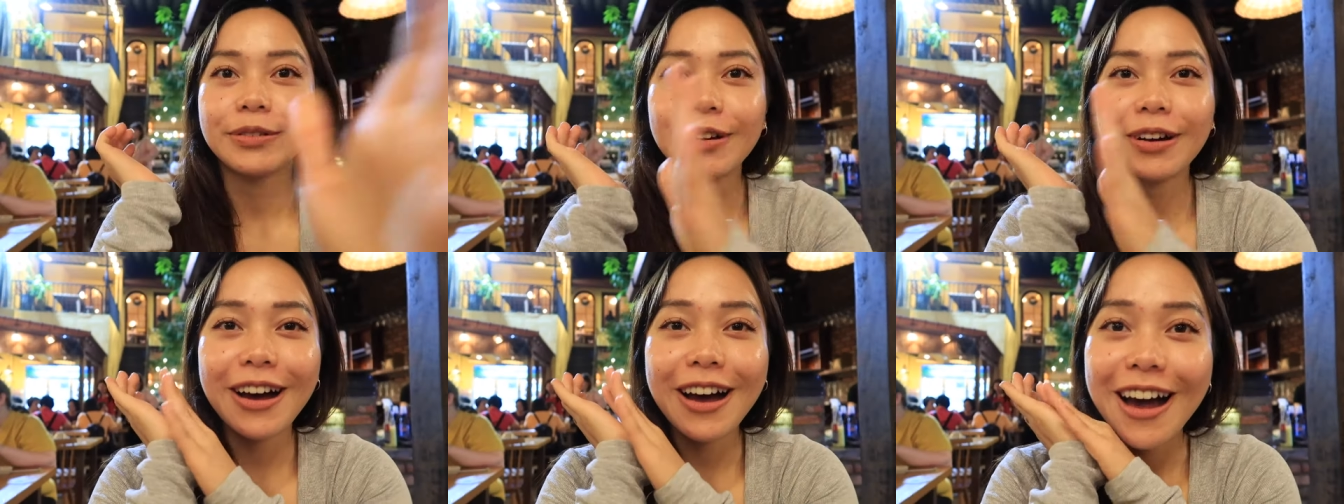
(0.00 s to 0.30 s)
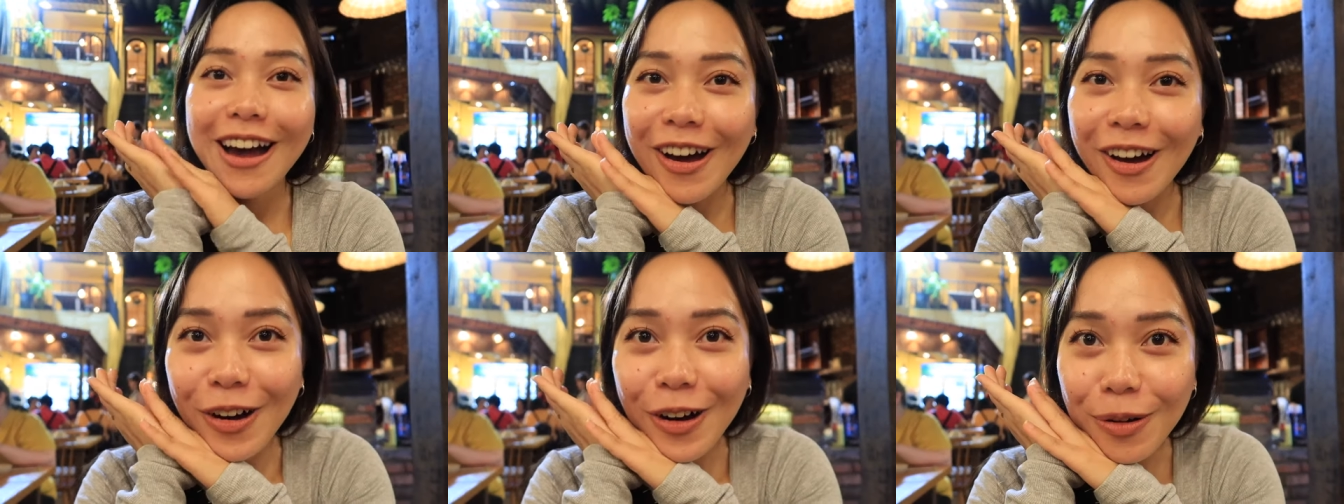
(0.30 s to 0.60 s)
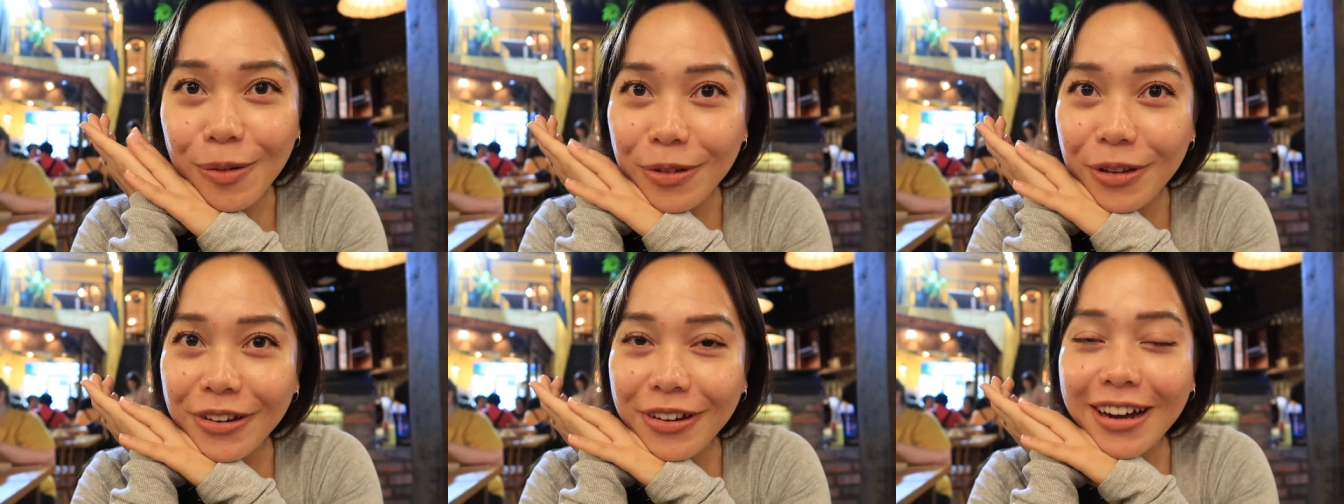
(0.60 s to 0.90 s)
Uh, I
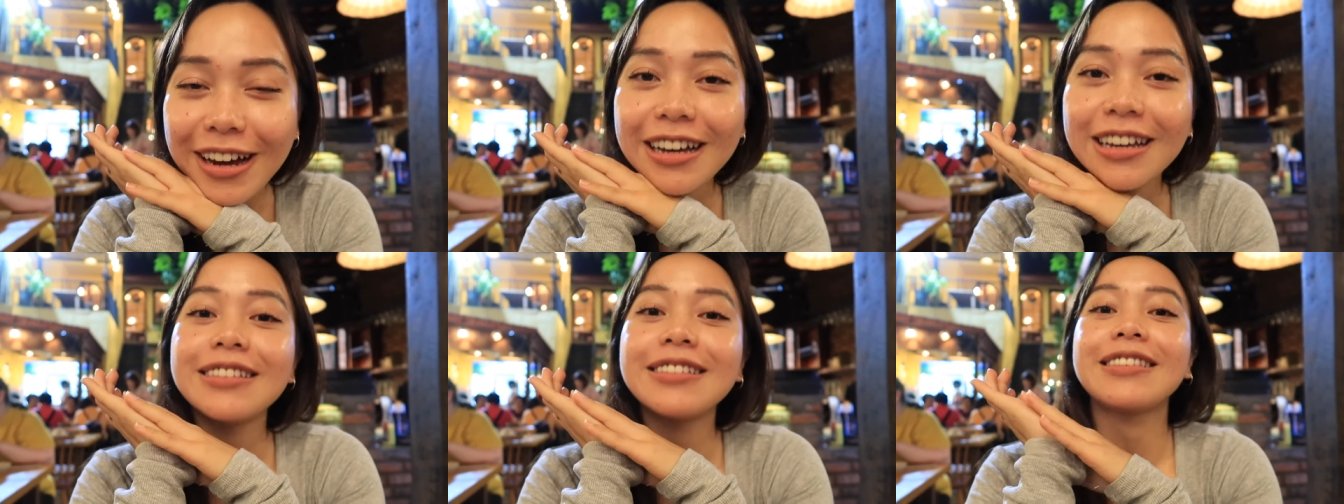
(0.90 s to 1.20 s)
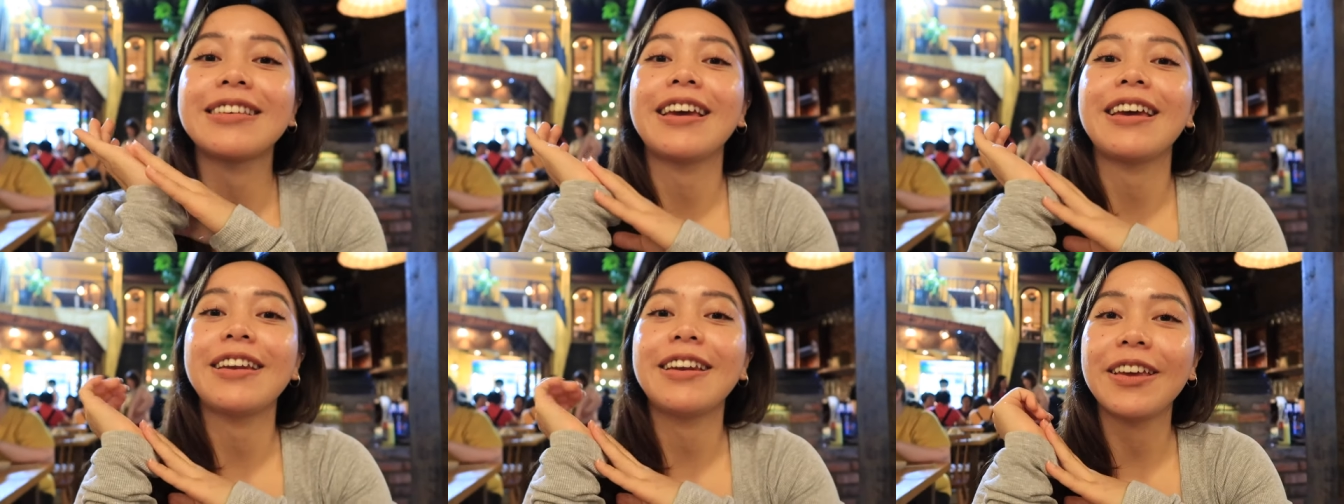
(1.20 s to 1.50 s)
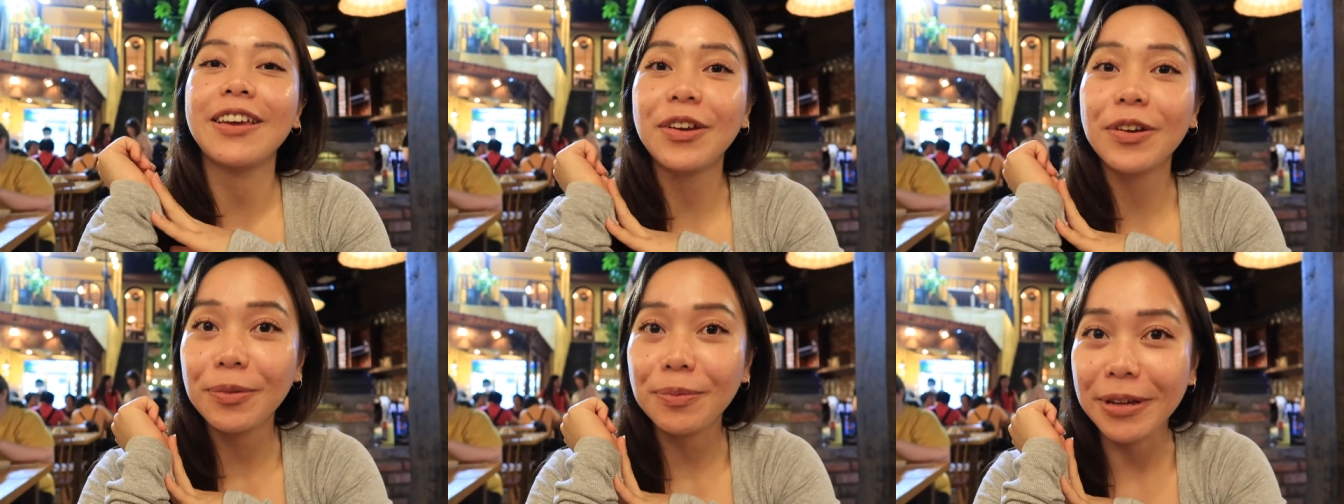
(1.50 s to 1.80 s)
hope you guys can
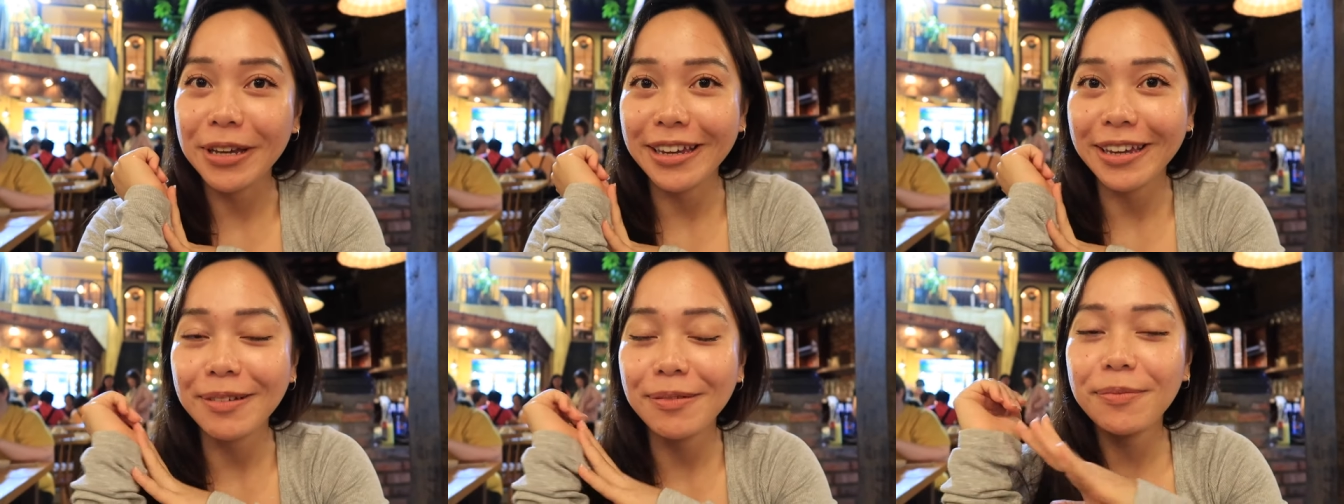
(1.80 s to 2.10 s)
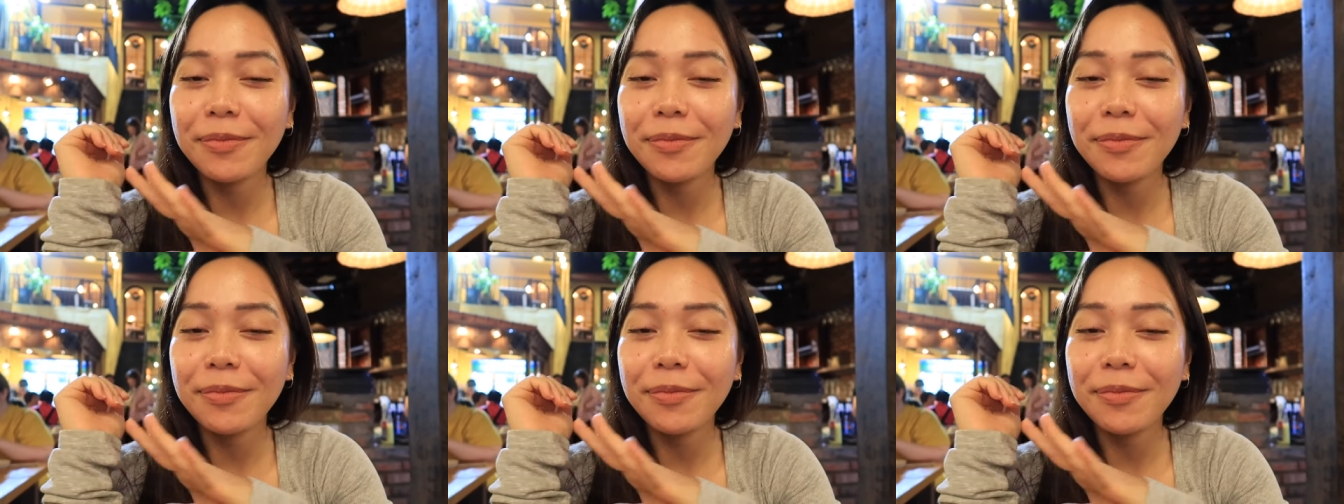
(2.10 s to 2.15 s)
hear me,